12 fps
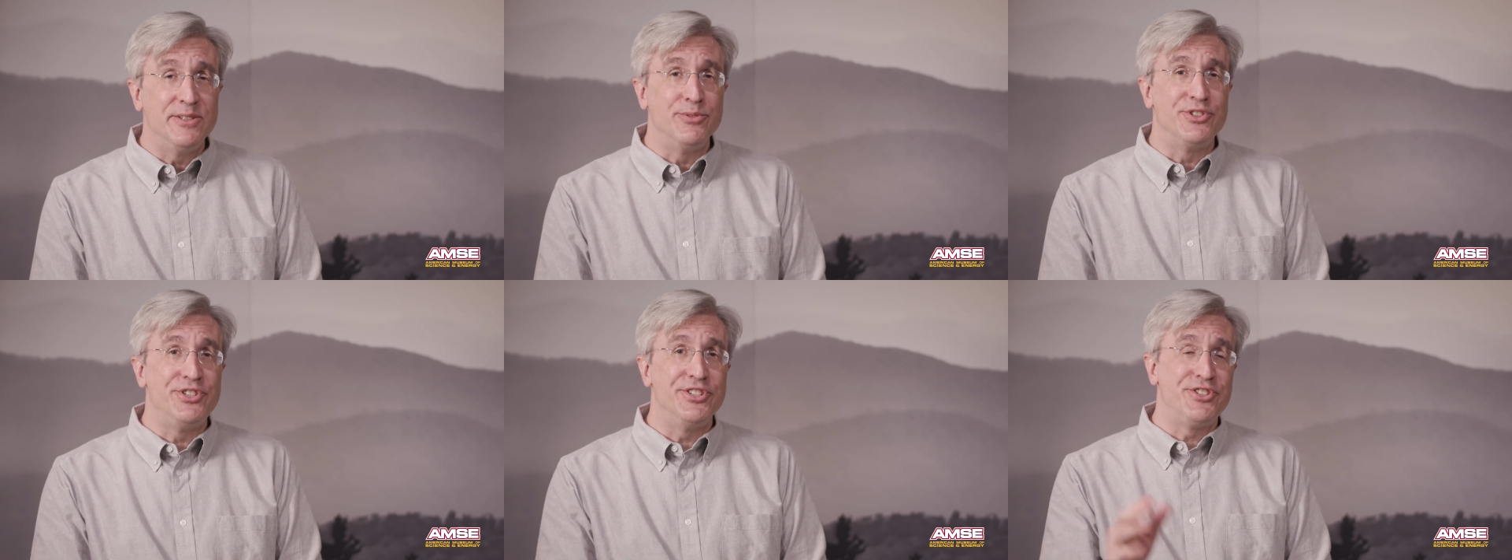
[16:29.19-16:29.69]
It
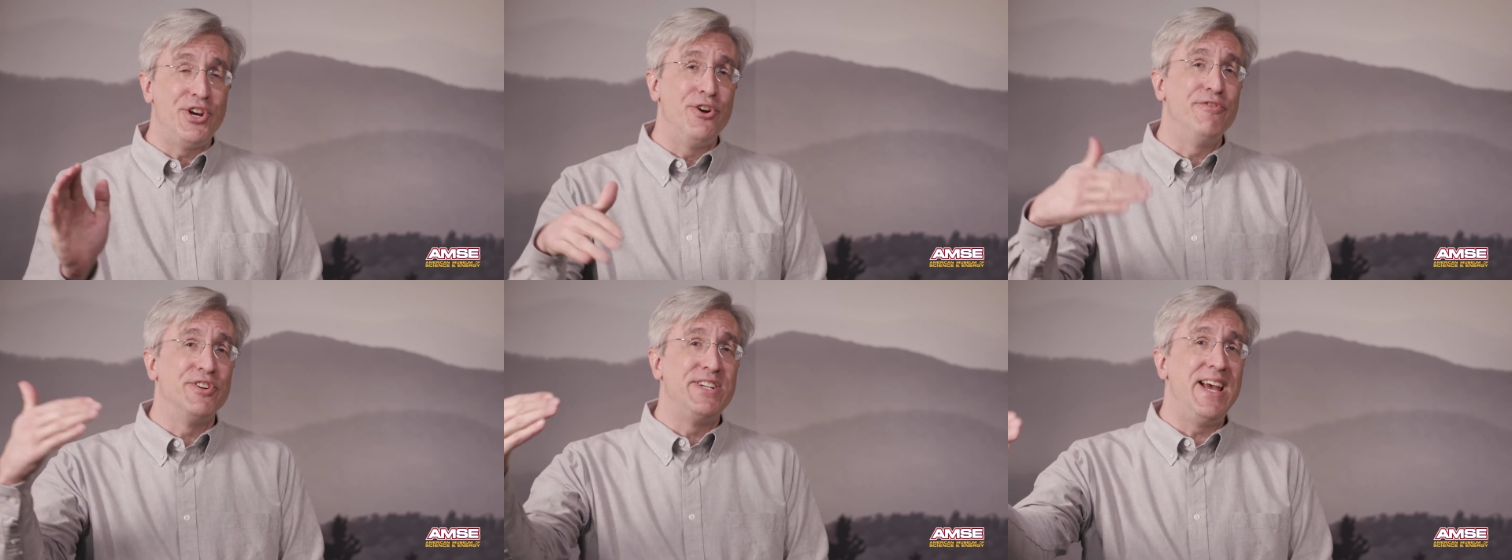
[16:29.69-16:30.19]
was just
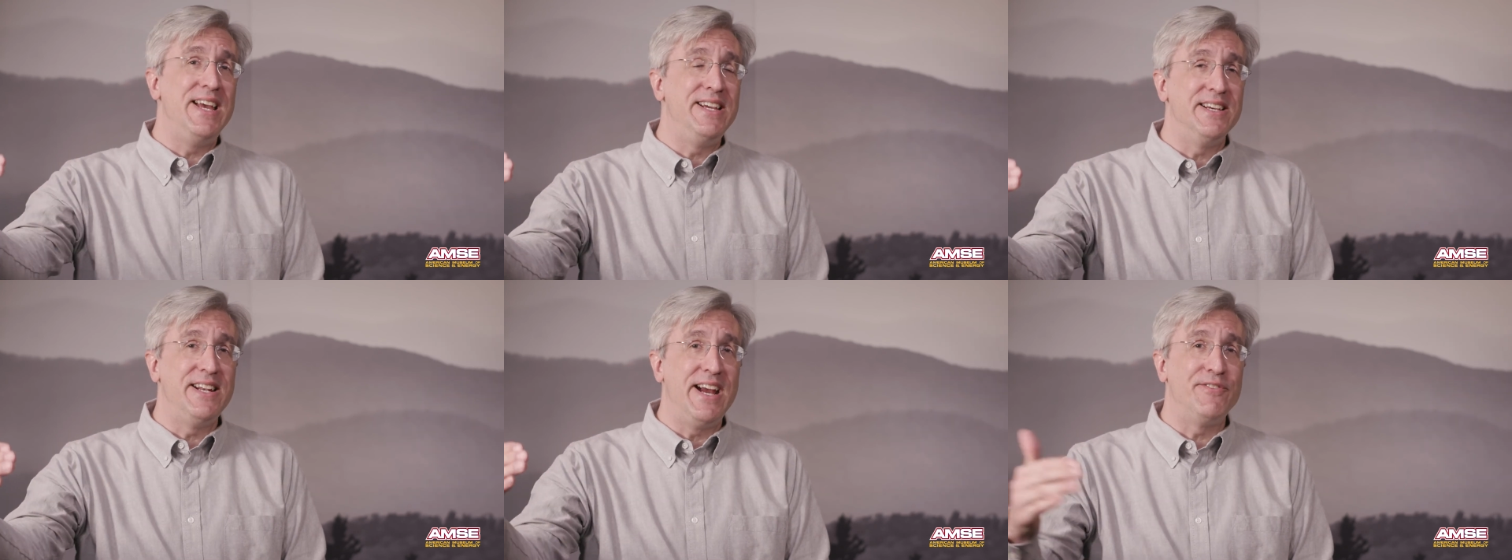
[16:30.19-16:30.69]

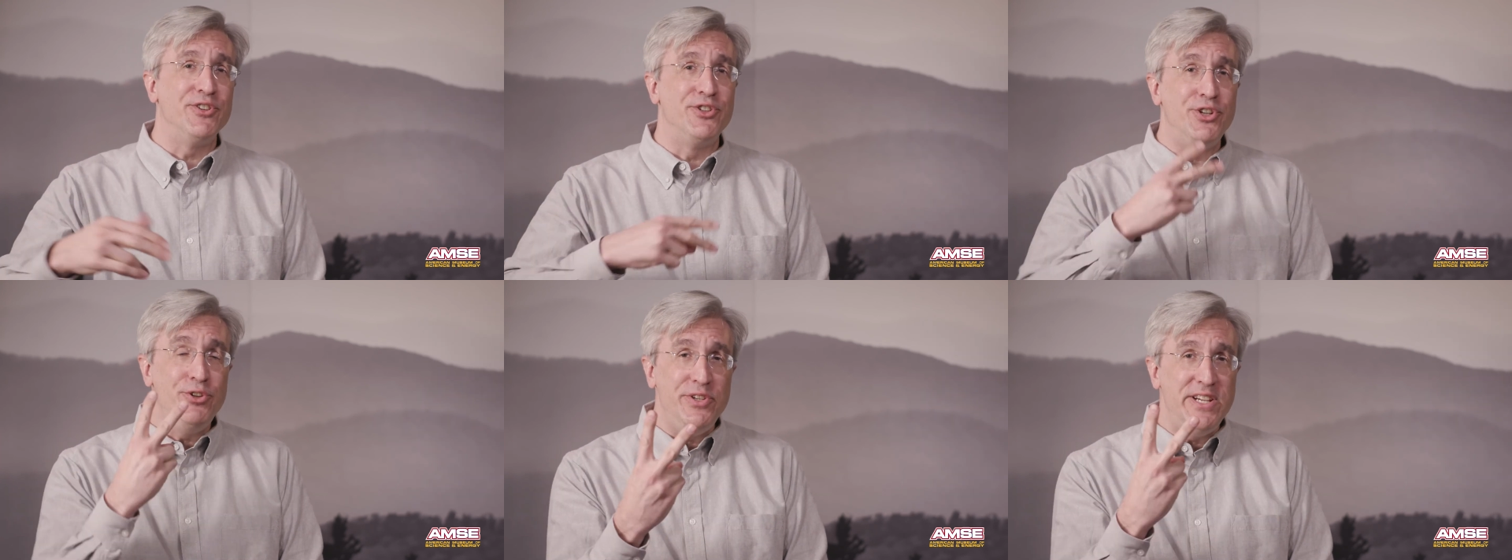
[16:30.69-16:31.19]
overtaken after
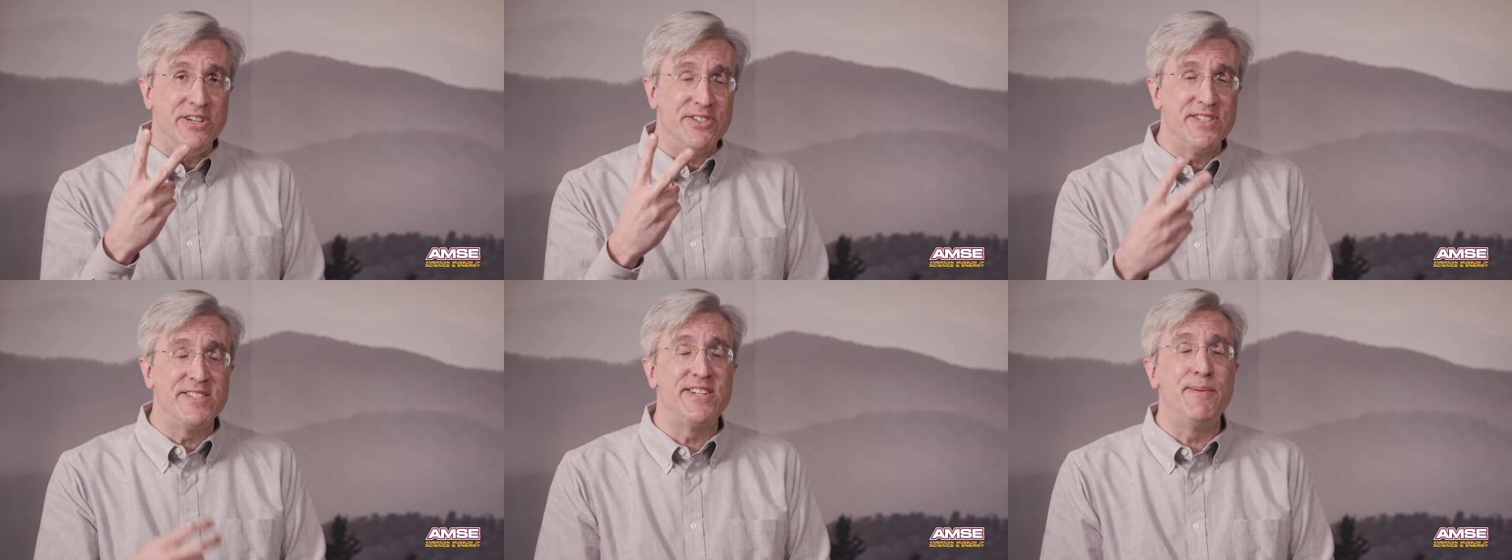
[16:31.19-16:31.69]
2
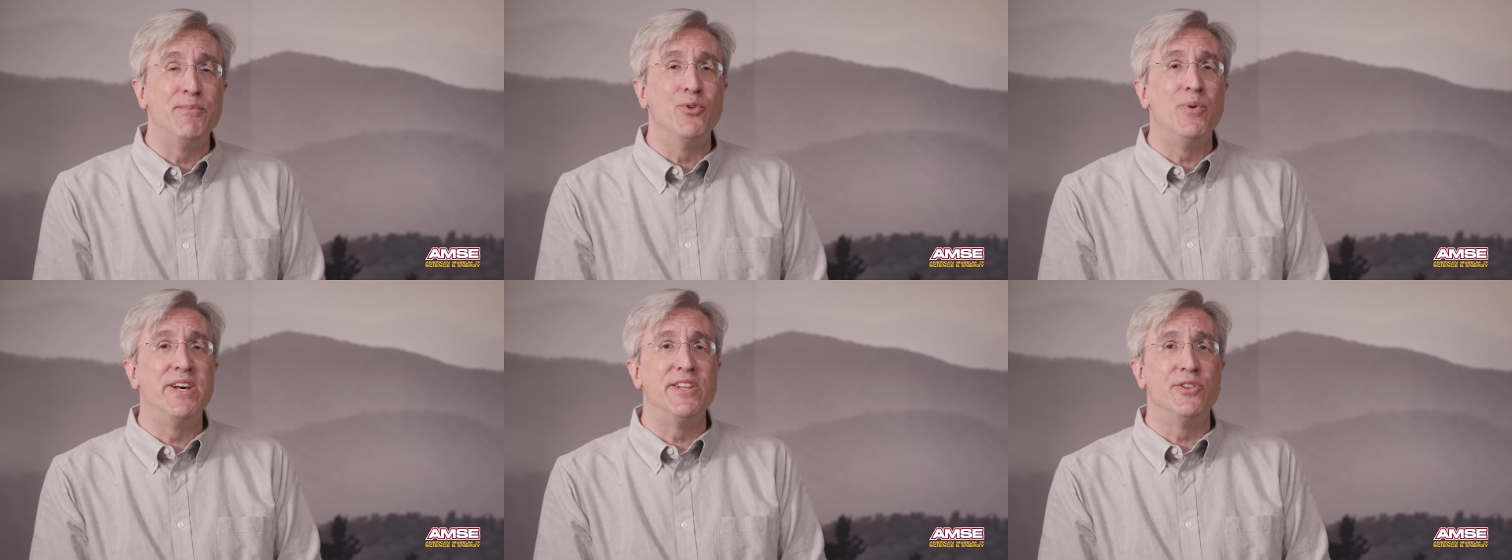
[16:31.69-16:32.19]
years as
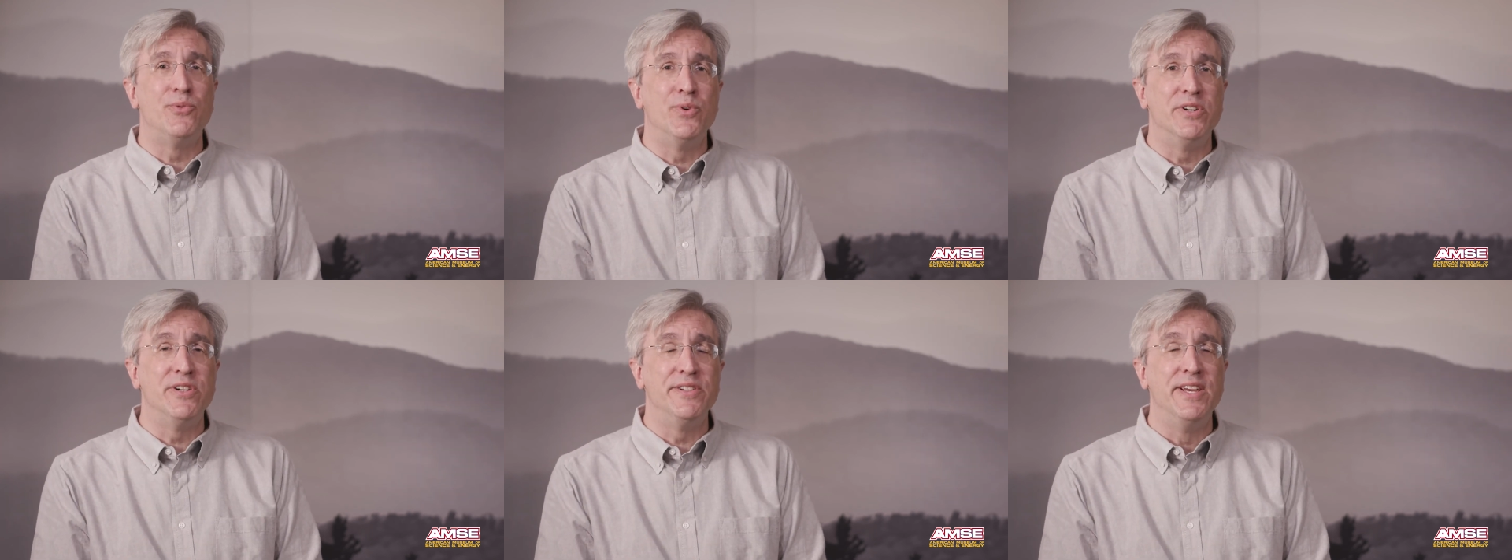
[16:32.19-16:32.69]
#1 in the
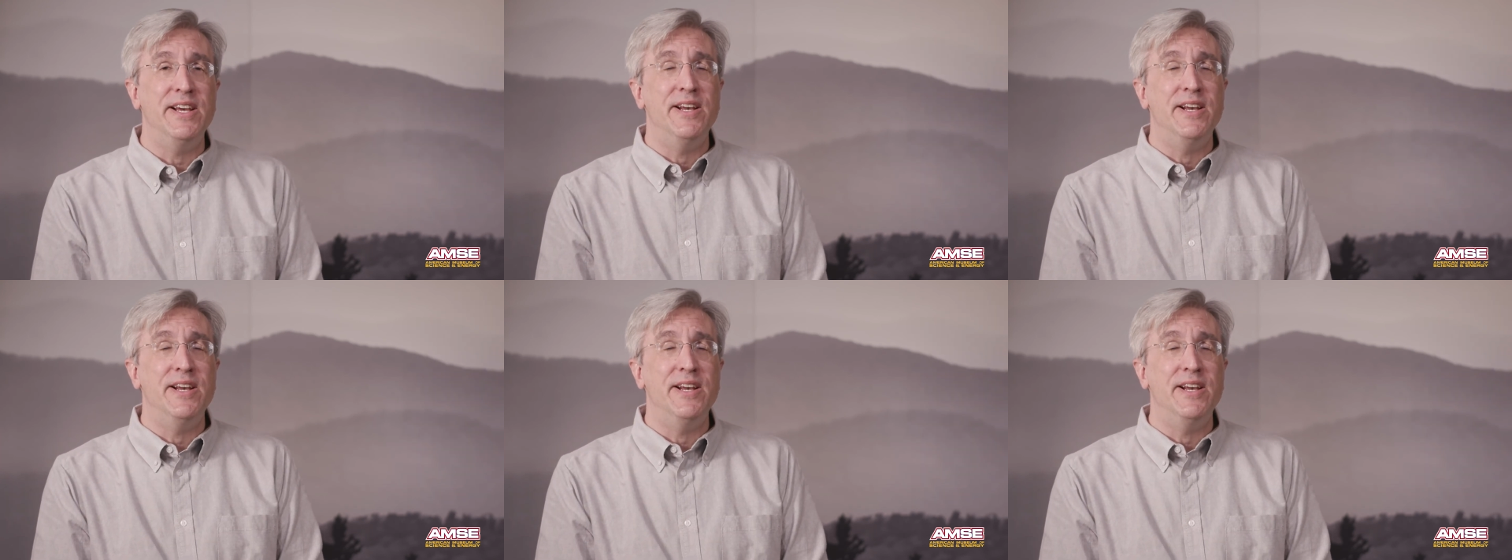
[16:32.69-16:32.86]
world,